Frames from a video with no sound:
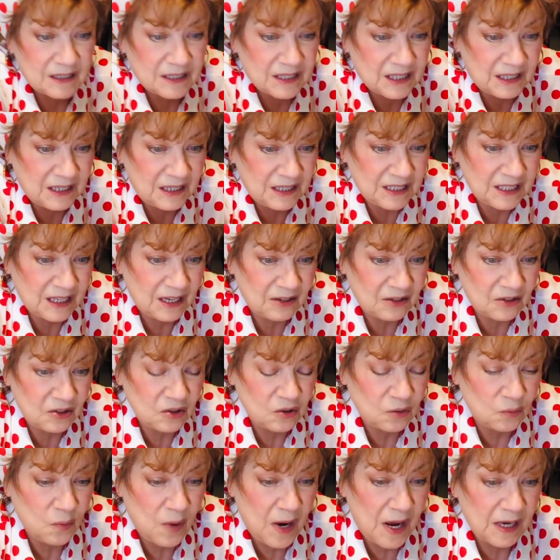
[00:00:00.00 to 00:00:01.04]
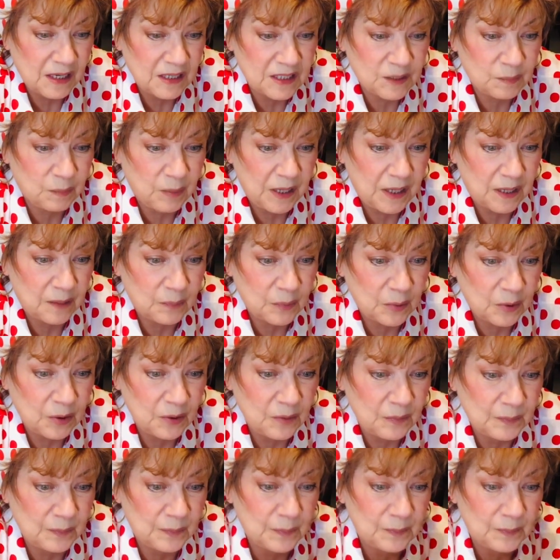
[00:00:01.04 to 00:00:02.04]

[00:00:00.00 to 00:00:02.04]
set it down on your wax paper.